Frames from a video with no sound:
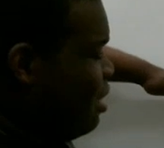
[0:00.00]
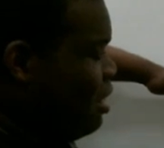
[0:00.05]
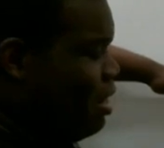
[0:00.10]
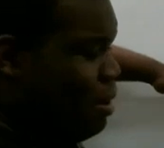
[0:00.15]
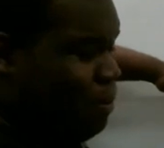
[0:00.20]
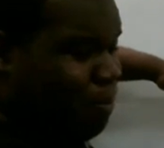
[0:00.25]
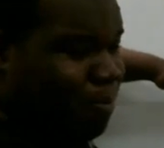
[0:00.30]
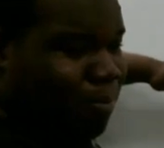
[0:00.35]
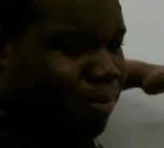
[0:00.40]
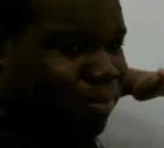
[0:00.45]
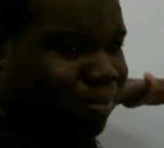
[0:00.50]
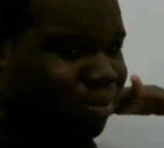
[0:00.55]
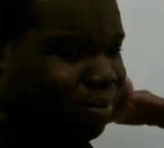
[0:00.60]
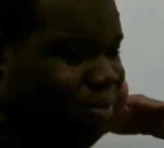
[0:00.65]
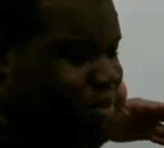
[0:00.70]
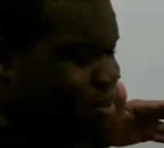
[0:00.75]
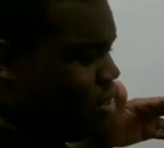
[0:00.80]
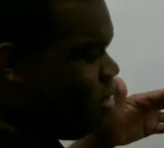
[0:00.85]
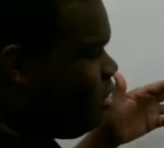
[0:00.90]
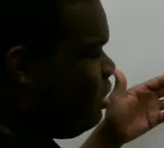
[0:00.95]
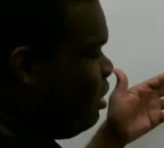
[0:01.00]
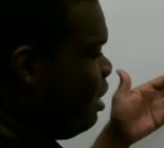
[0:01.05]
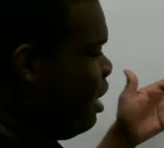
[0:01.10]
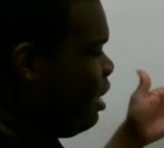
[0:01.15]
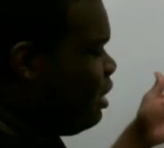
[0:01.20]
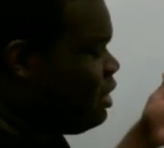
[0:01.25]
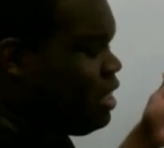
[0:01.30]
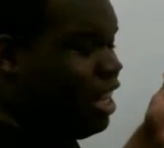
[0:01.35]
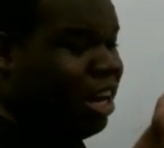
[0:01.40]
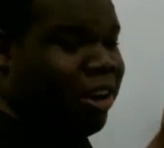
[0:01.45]
the
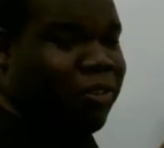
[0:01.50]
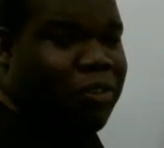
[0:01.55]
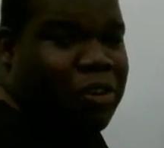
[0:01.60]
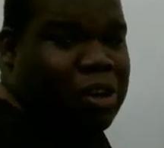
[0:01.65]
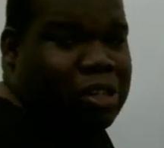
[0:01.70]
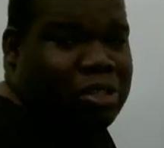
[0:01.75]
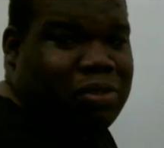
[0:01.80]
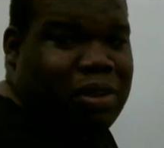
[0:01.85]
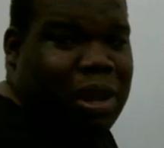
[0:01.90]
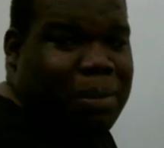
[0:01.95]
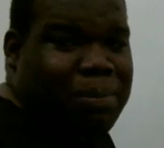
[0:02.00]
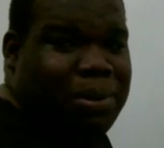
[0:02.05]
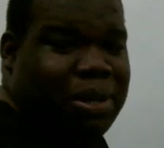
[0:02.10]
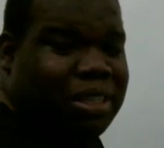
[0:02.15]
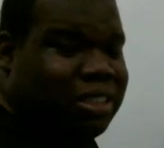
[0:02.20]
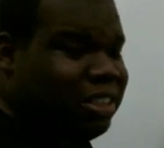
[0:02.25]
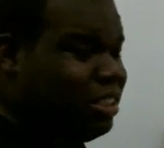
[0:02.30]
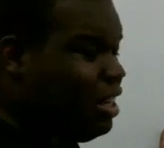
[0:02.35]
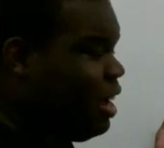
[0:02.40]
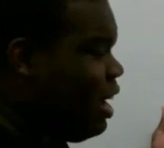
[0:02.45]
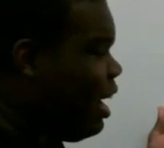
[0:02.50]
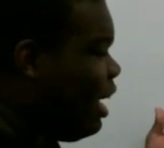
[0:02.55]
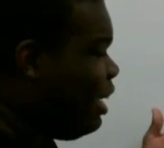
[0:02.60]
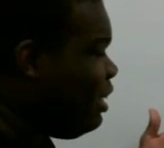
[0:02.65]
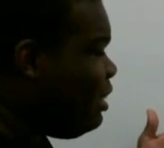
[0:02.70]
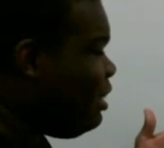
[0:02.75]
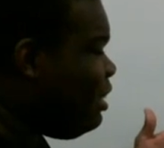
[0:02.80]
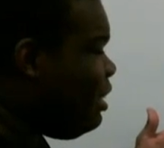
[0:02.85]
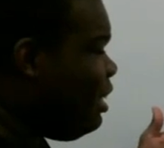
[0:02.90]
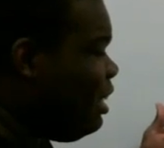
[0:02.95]
first one I pushed
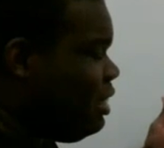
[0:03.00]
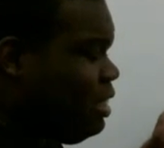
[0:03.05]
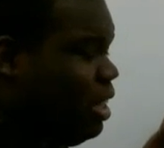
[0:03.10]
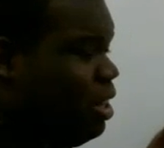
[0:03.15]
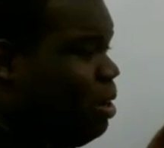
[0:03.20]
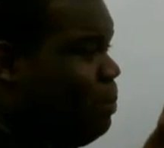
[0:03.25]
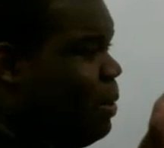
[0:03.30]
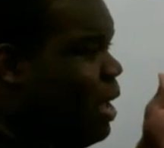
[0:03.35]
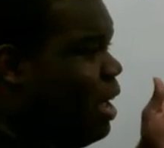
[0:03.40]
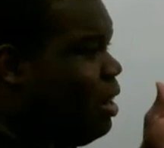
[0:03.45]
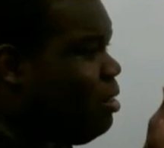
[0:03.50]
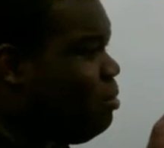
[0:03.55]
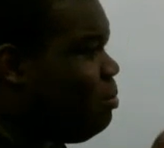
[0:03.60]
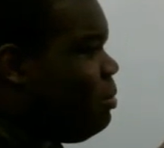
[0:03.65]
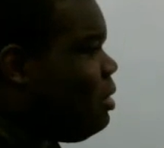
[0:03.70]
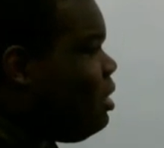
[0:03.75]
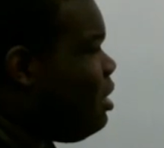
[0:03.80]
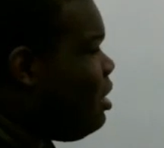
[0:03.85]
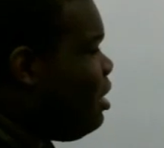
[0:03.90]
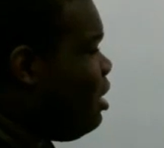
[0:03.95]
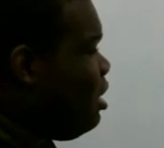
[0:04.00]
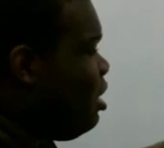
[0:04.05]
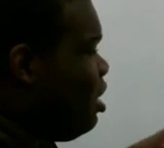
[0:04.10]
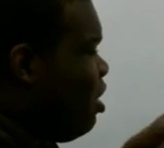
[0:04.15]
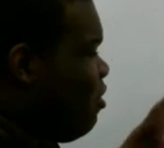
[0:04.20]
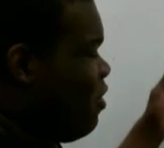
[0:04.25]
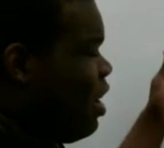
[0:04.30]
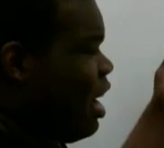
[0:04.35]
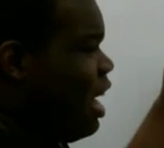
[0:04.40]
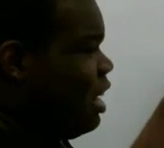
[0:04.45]
on is on the bottom.
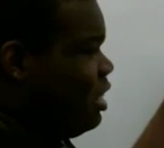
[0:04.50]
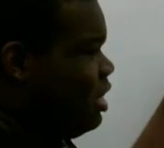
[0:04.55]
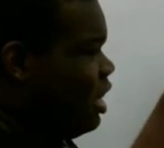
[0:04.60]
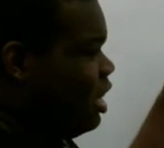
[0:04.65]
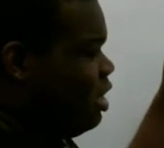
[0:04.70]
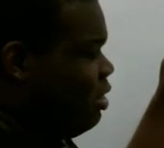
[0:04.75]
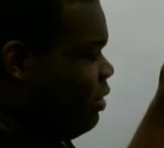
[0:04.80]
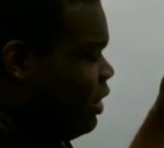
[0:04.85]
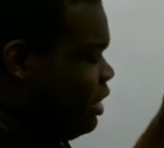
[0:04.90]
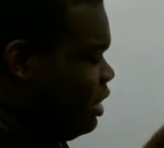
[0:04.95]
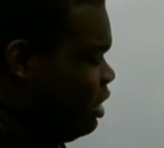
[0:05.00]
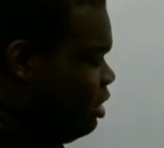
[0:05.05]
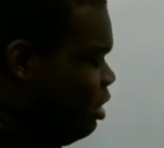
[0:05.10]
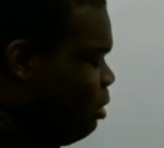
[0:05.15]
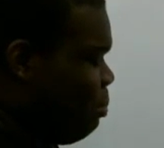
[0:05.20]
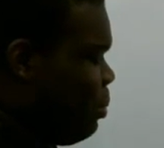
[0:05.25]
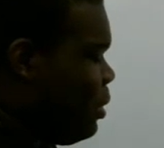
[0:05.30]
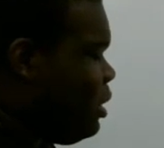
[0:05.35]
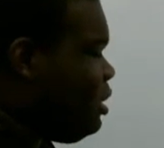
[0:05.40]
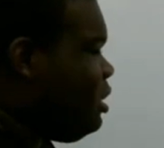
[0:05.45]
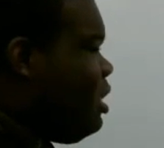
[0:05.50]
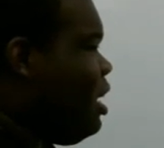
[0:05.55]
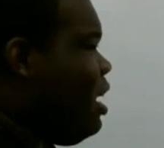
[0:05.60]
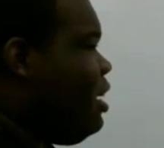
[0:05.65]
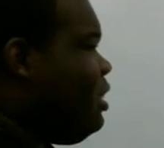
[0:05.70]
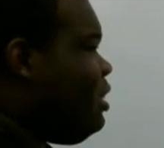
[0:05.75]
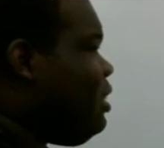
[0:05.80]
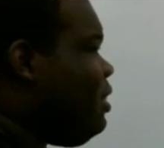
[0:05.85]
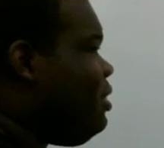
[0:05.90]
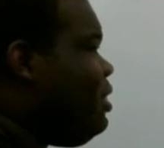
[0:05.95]
The one I just recently pushed
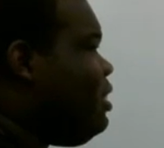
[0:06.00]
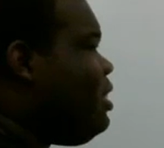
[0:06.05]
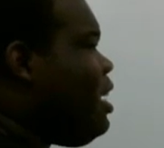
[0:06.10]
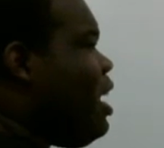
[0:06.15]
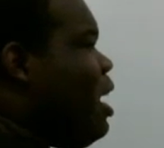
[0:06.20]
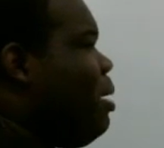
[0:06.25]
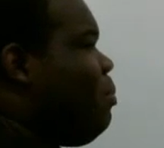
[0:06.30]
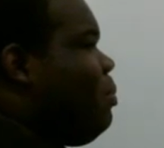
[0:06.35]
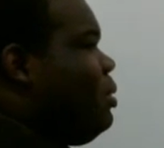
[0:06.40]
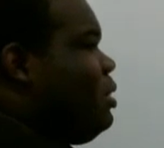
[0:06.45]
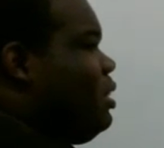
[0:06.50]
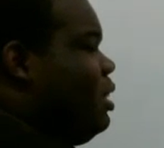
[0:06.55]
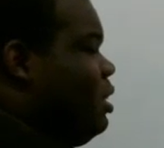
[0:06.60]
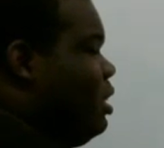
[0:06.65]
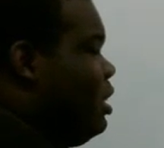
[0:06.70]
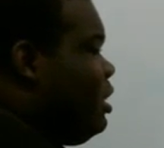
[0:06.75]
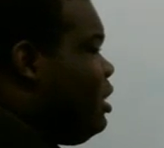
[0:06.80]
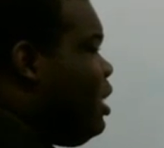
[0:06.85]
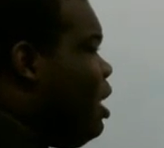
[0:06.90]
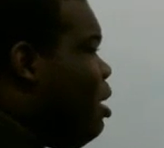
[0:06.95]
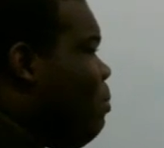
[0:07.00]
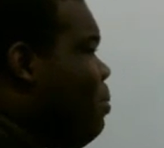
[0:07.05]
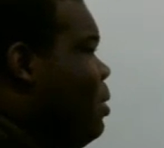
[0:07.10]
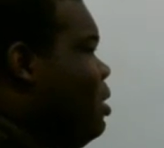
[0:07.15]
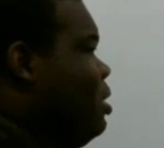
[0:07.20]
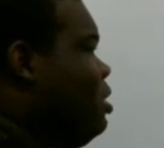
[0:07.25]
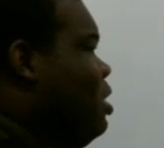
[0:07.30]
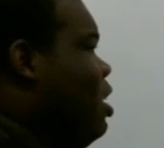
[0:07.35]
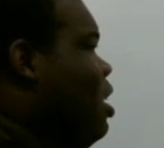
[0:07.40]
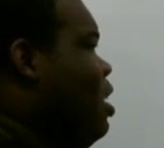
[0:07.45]
on is on the top. So let's say I
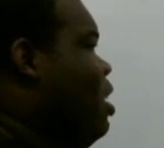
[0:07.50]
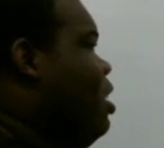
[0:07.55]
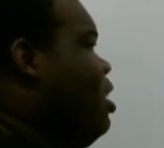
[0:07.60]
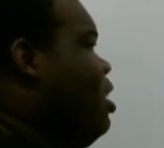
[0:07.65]
pushed on